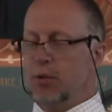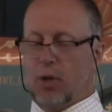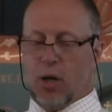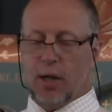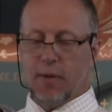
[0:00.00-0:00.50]
too
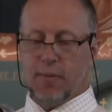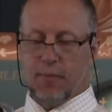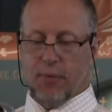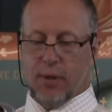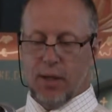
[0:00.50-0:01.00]

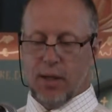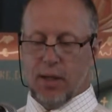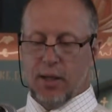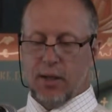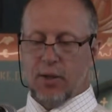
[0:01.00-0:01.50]
long,
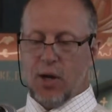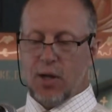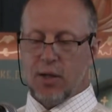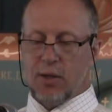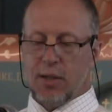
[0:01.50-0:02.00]
the
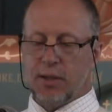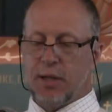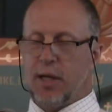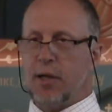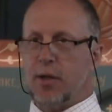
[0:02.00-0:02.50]
toddler is
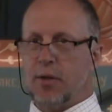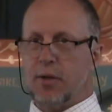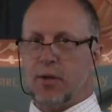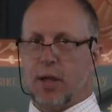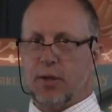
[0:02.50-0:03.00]
none
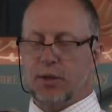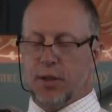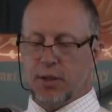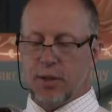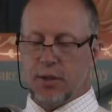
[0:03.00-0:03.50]
other than
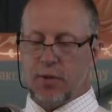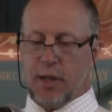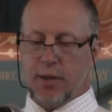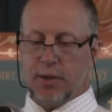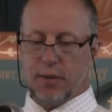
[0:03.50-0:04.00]
Jesus
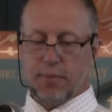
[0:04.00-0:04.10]
Christ.